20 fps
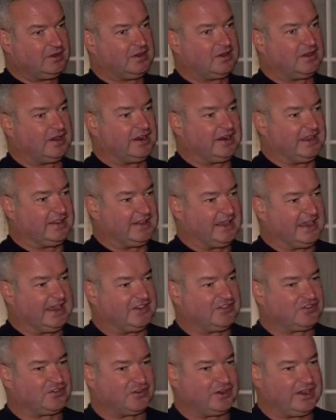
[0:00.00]
Right? In the
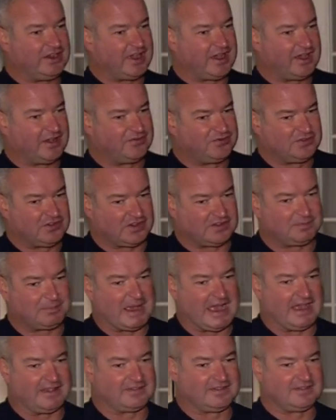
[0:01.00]
history of just
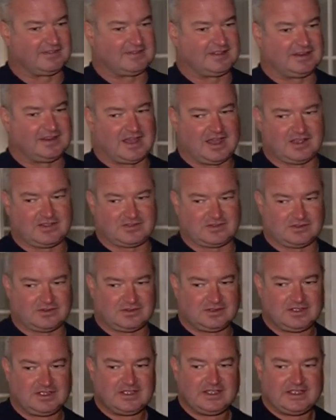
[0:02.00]
pass us the nozzle,
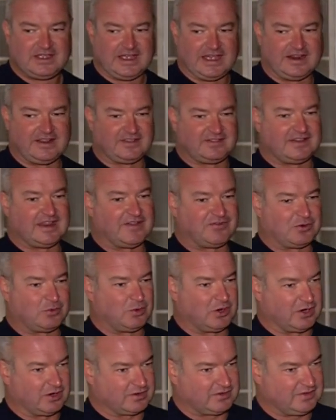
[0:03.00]
it has never
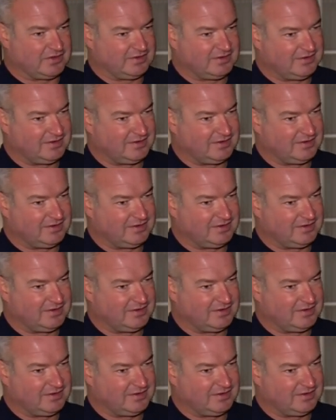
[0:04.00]
worked.